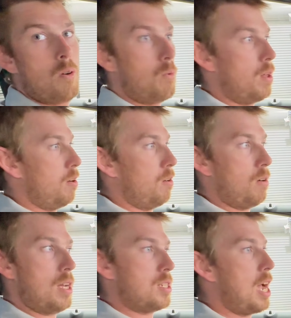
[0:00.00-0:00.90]
whether
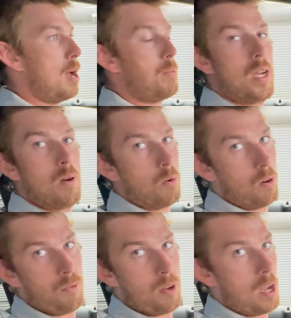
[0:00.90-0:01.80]
it's happy or
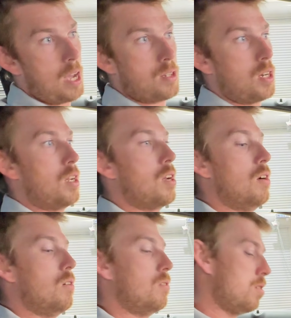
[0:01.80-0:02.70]
if it has any
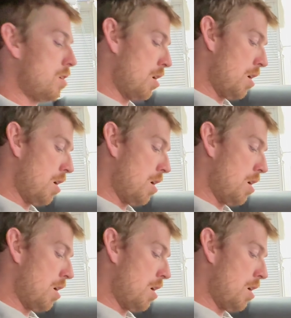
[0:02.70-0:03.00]
codes.